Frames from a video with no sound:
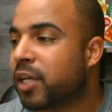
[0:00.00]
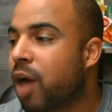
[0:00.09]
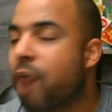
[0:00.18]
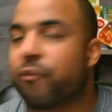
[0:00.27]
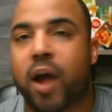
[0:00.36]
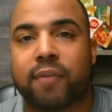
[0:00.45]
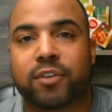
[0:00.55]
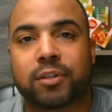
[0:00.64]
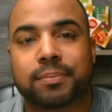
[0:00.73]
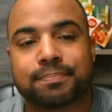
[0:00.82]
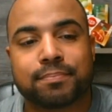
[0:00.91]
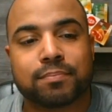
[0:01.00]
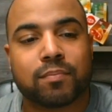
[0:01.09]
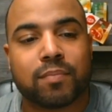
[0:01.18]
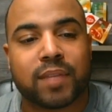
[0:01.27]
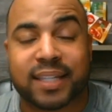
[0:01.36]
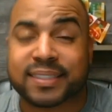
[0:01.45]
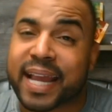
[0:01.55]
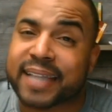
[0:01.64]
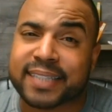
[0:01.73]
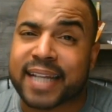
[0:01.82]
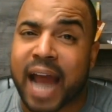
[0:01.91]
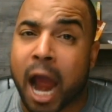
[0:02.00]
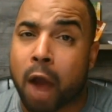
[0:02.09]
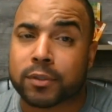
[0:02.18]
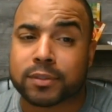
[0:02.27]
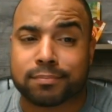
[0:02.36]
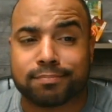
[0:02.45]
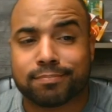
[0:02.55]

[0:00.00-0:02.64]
gone forever. It's 18 hours.